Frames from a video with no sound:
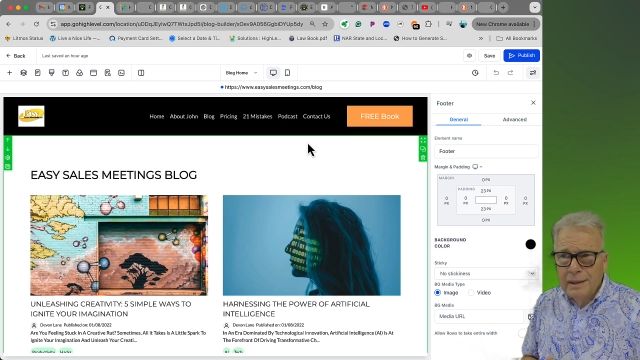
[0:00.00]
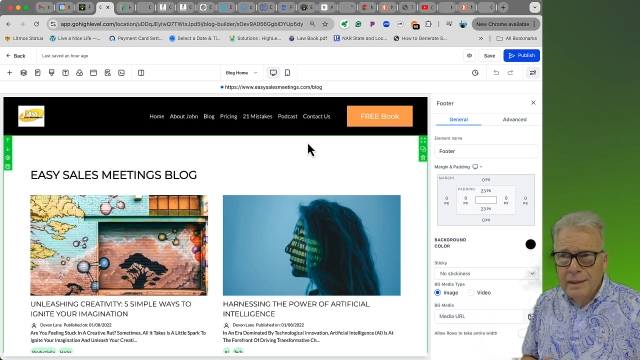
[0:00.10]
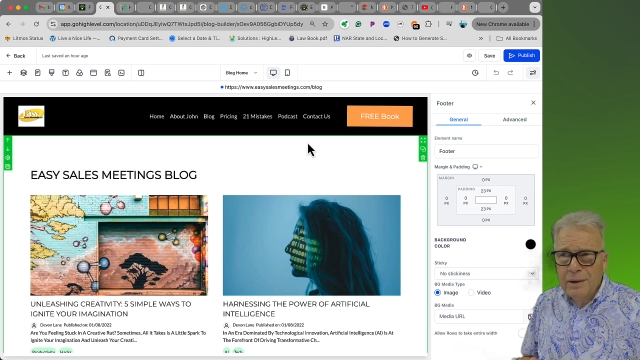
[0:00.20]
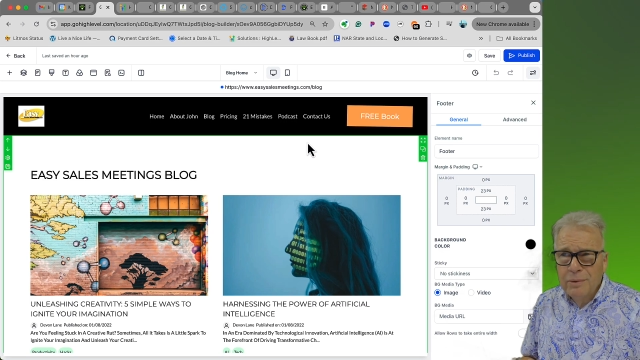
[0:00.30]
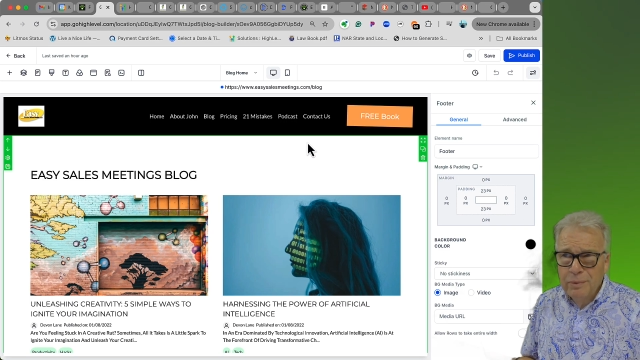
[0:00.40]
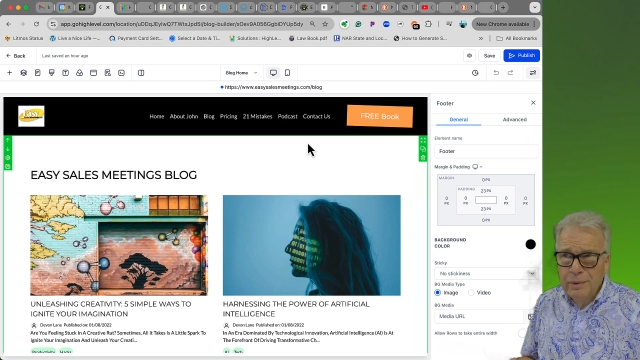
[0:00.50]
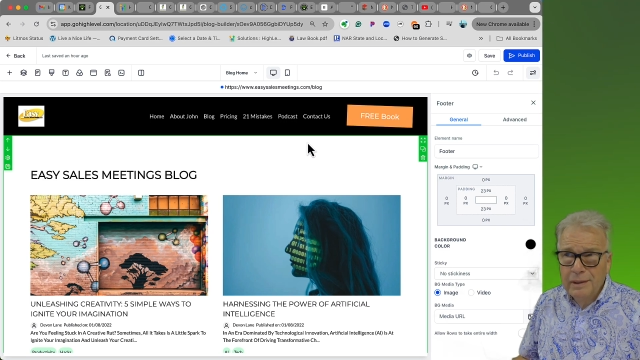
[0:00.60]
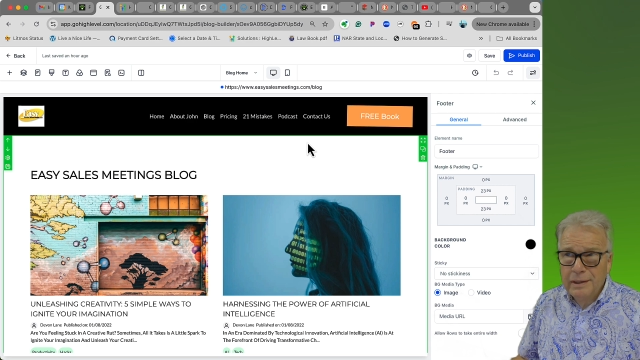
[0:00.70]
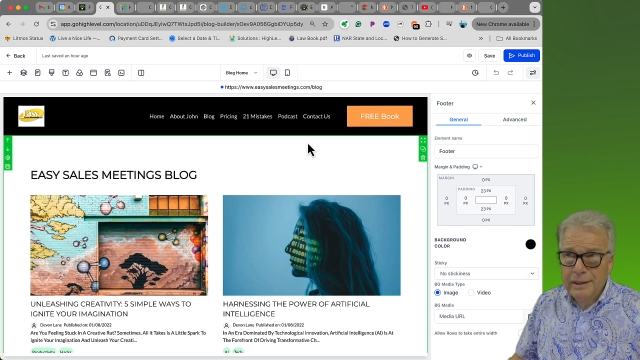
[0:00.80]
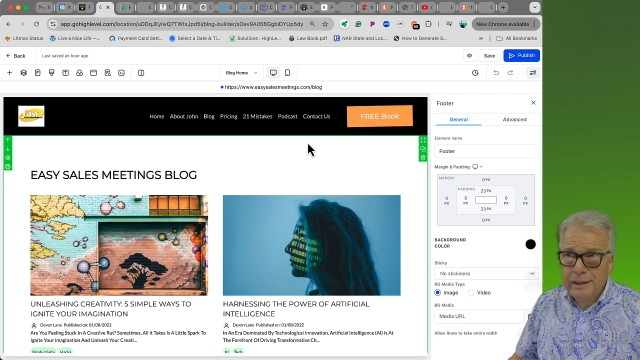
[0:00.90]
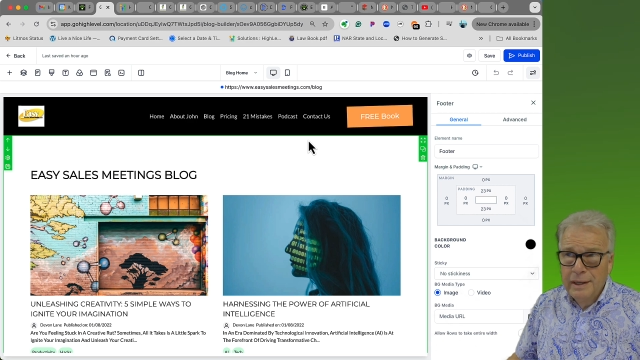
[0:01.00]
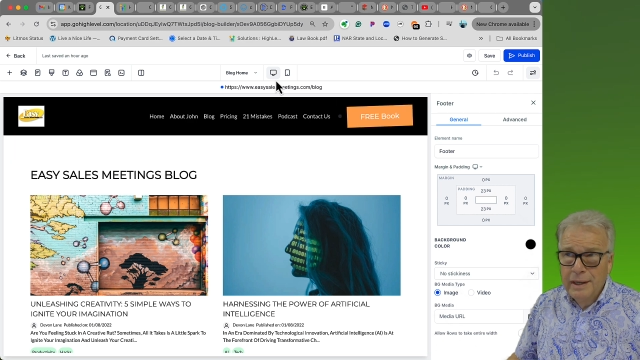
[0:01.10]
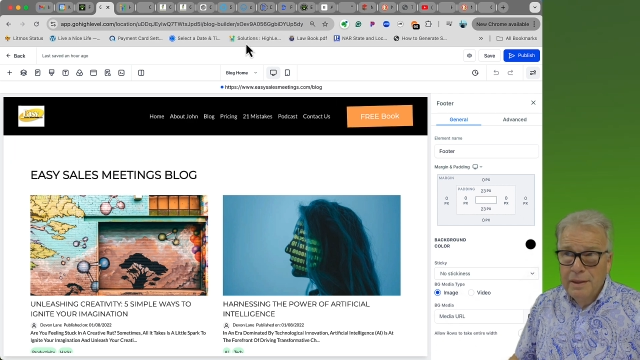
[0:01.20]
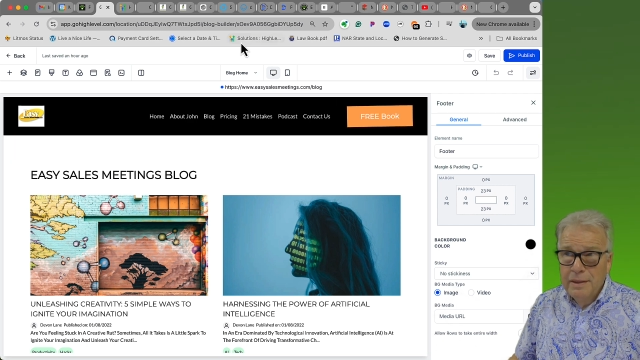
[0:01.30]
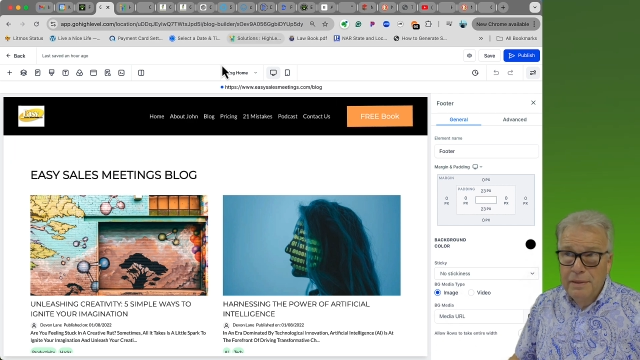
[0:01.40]
now really
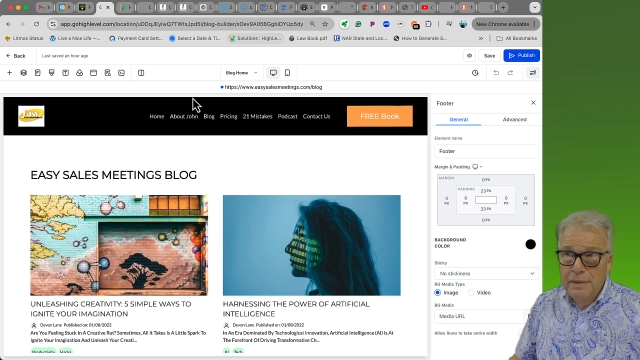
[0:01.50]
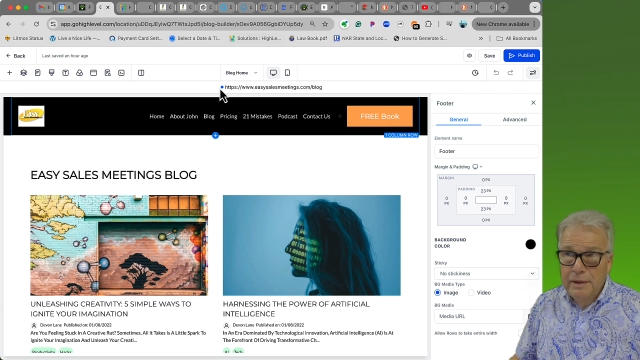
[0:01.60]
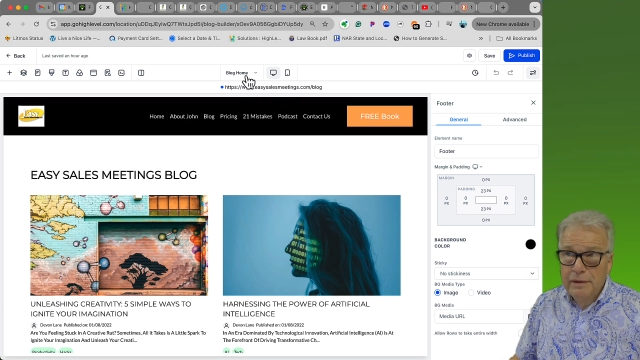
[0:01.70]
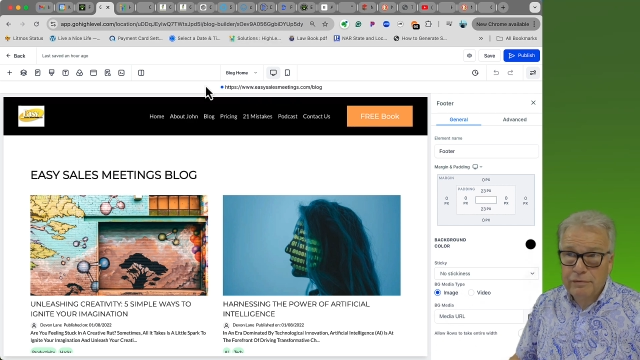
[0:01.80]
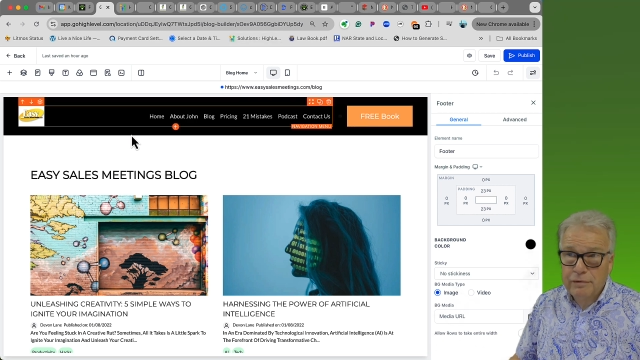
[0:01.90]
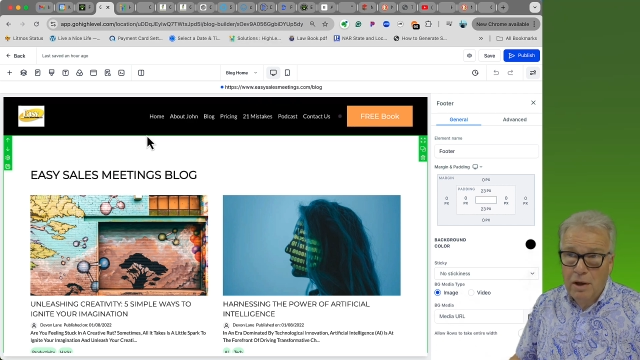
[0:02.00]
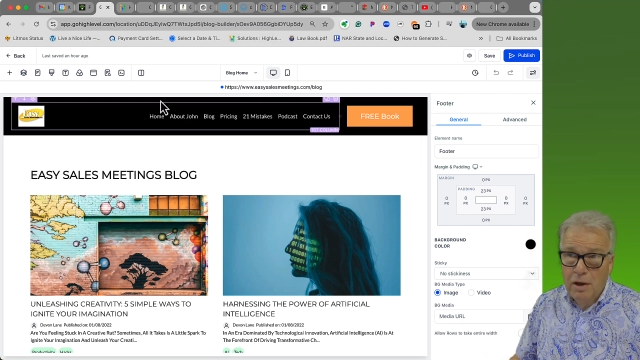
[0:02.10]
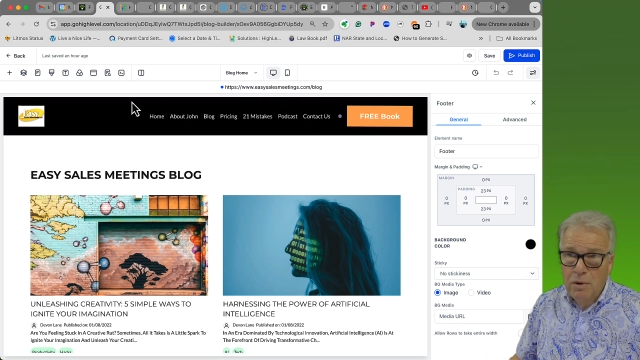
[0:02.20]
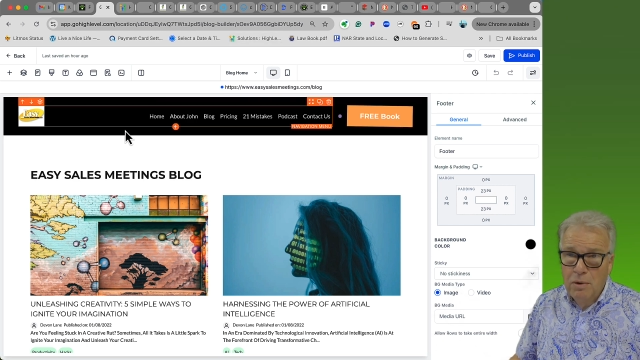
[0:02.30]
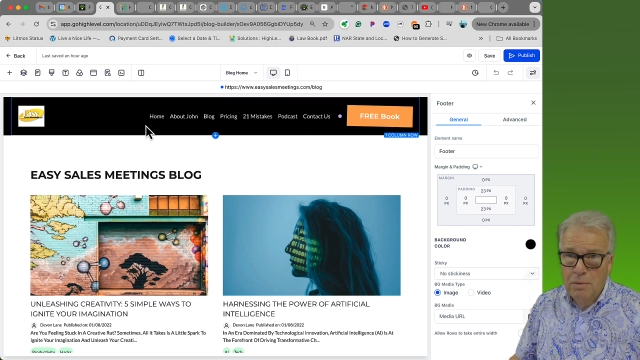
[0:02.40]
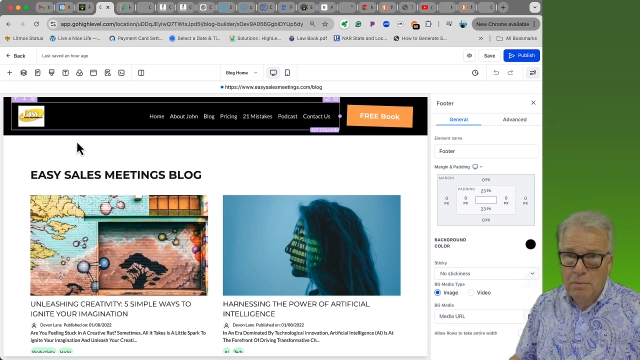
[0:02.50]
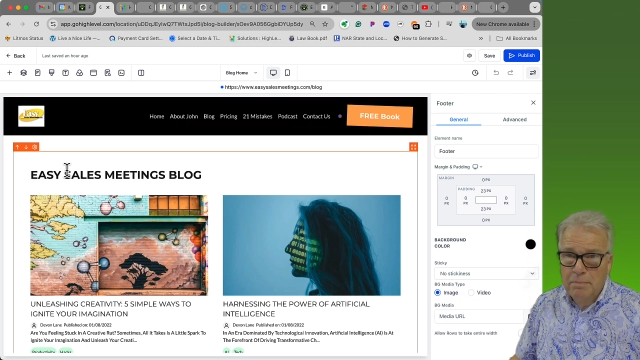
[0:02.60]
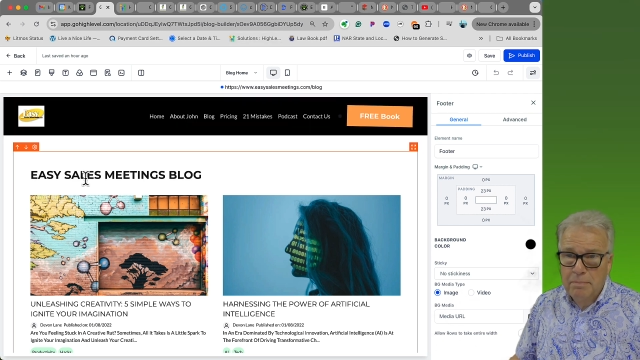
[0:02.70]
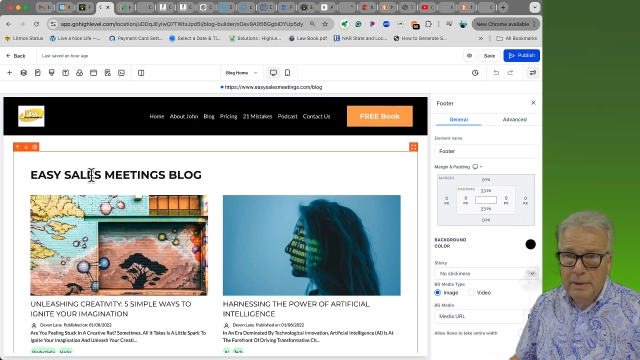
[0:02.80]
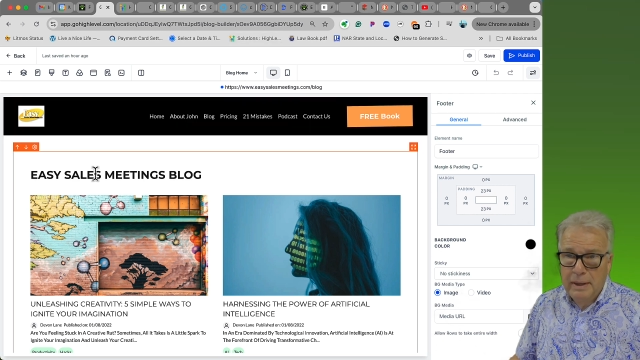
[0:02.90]
this
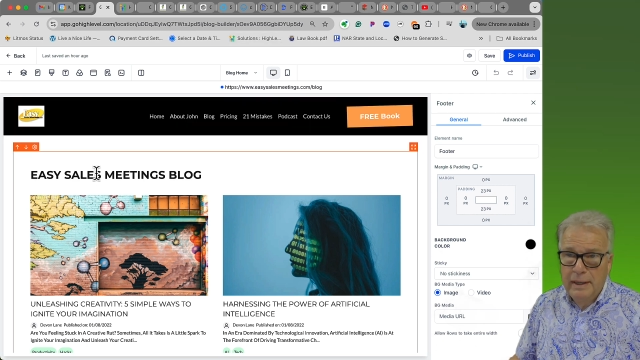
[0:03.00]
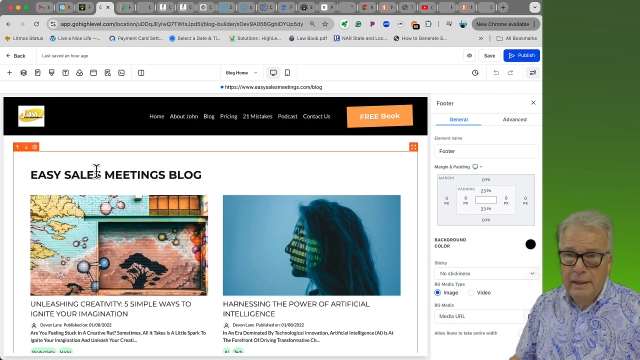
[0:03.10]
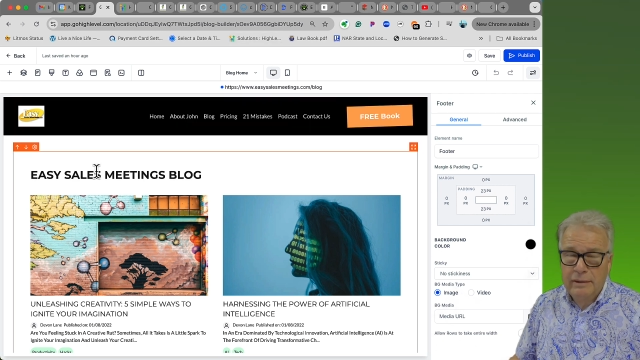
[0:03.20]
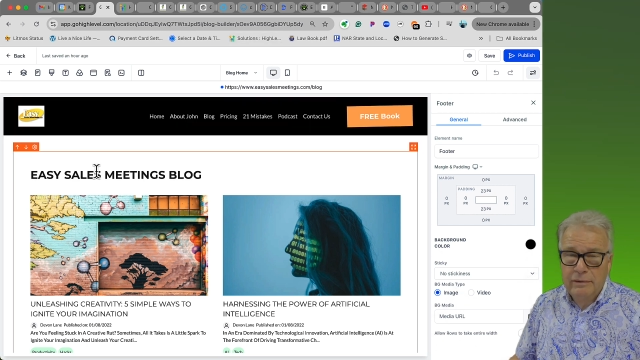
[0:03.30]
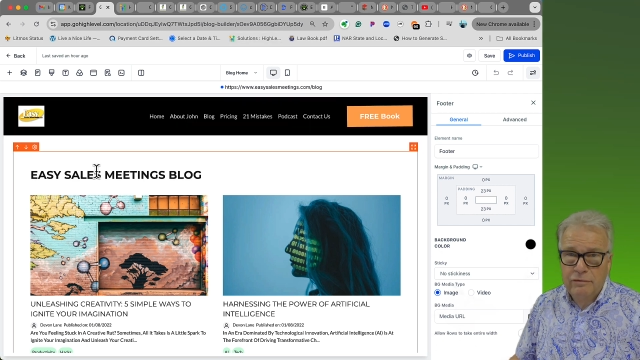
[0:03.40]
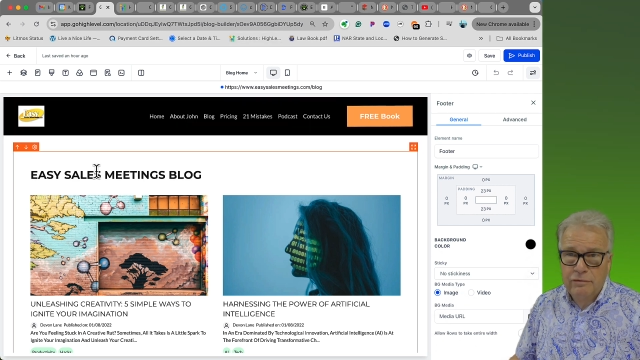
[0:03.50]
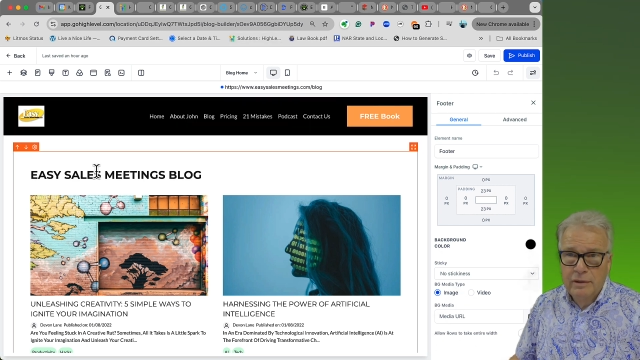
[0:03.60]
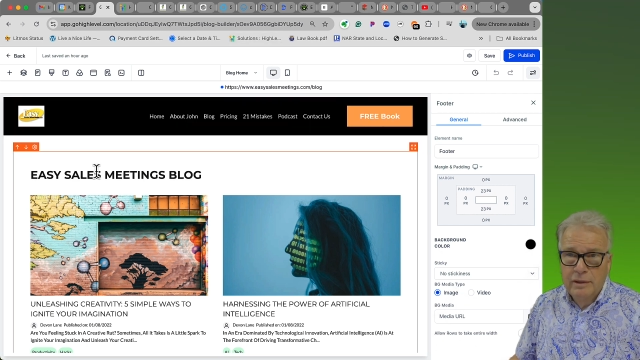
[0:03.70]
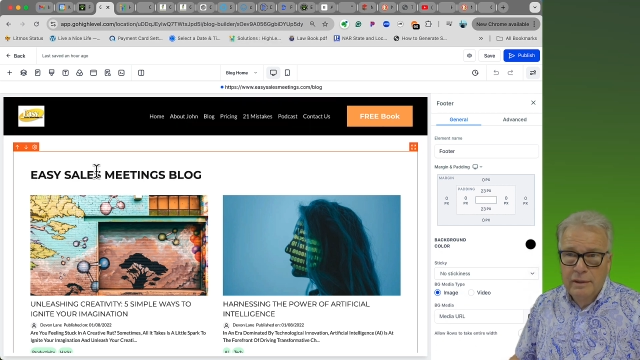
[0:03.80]
home page